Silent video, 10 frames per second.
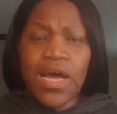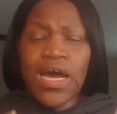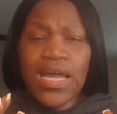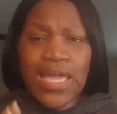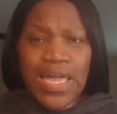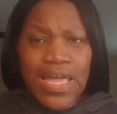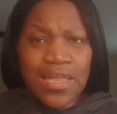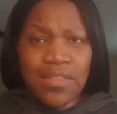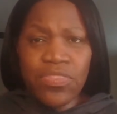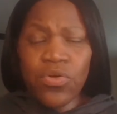
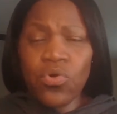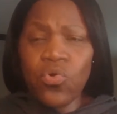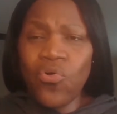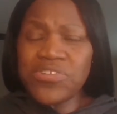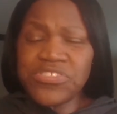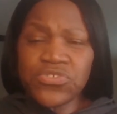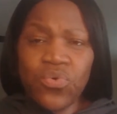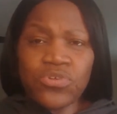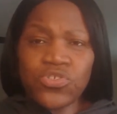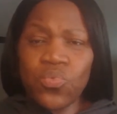Again, the course is
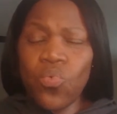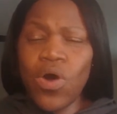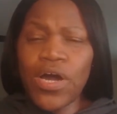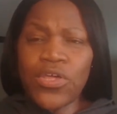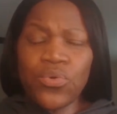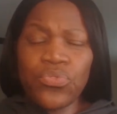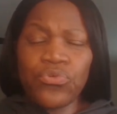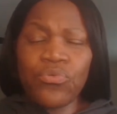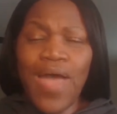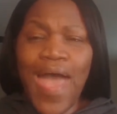going to walk you
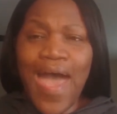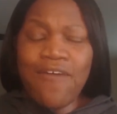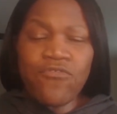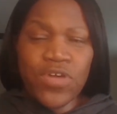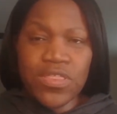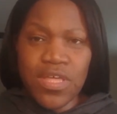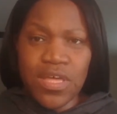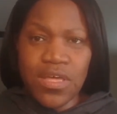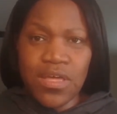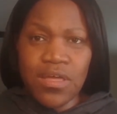through
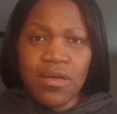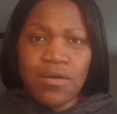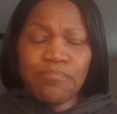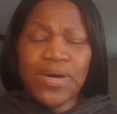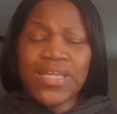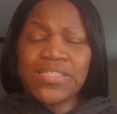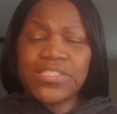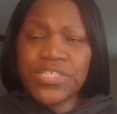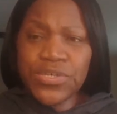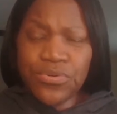everything. But
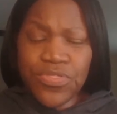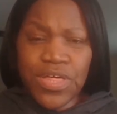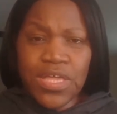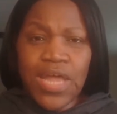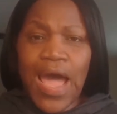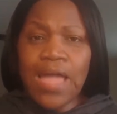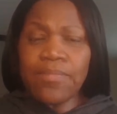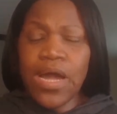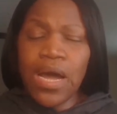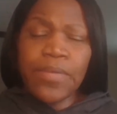until then, I am
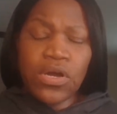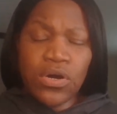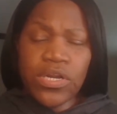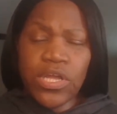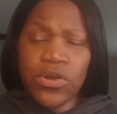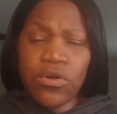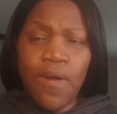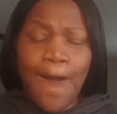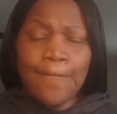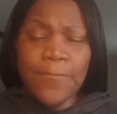coming on here
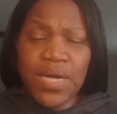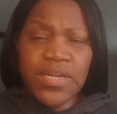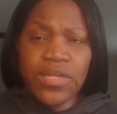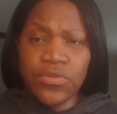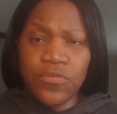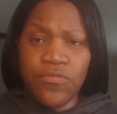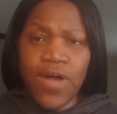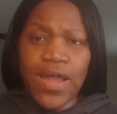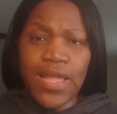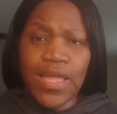Monday through
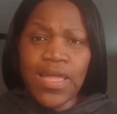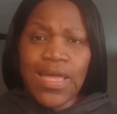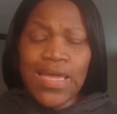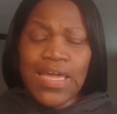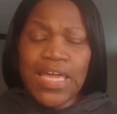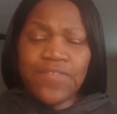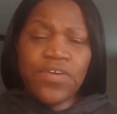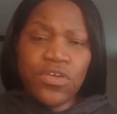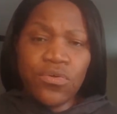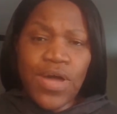Friday,
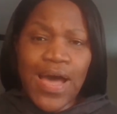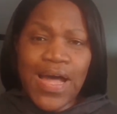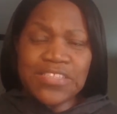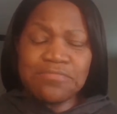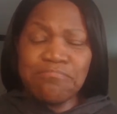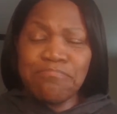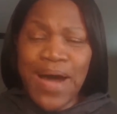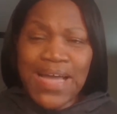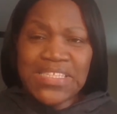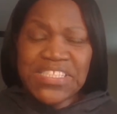giving you guys
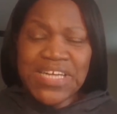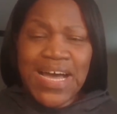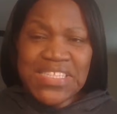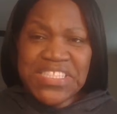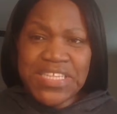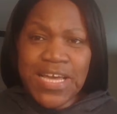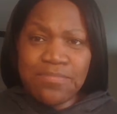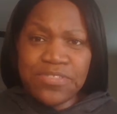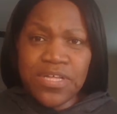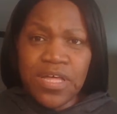bite-sized
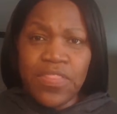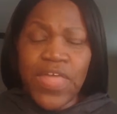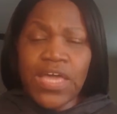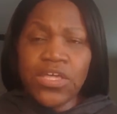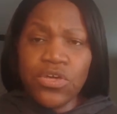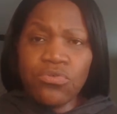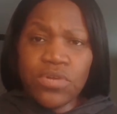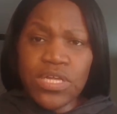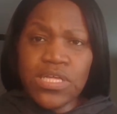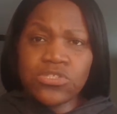steps that you
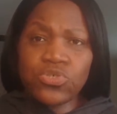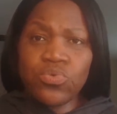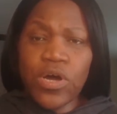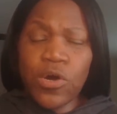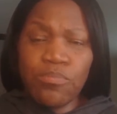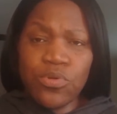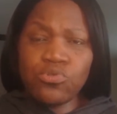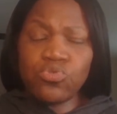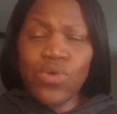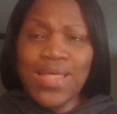need to help you
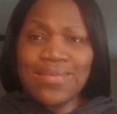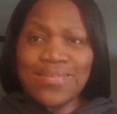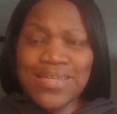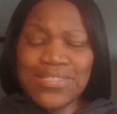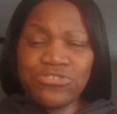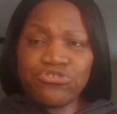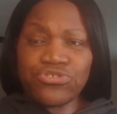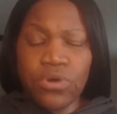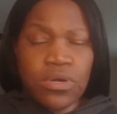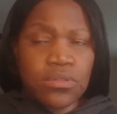to at least
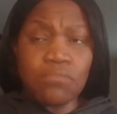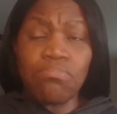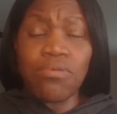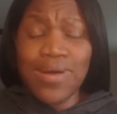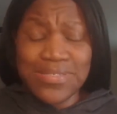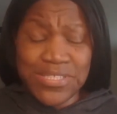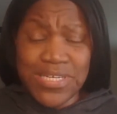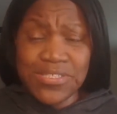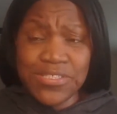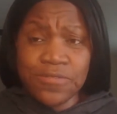start the
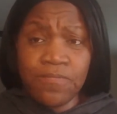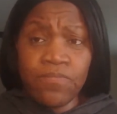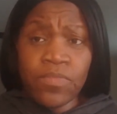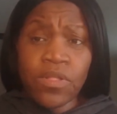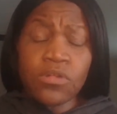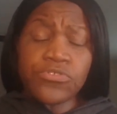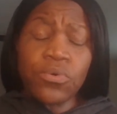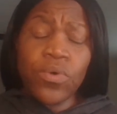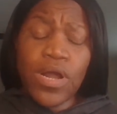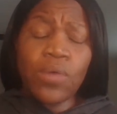process. So
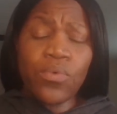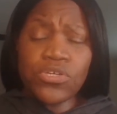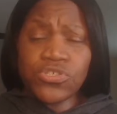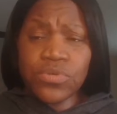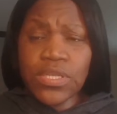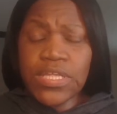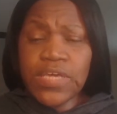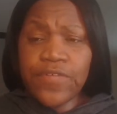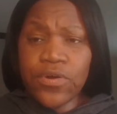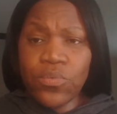what I want you to
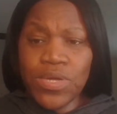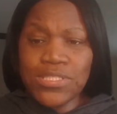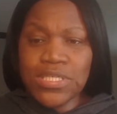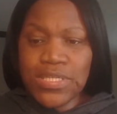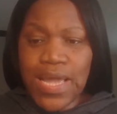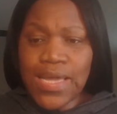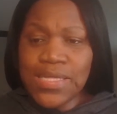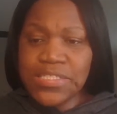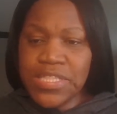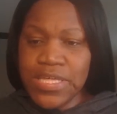leave here with today
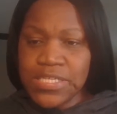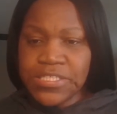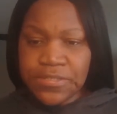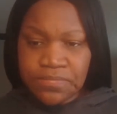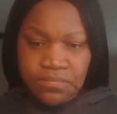is this.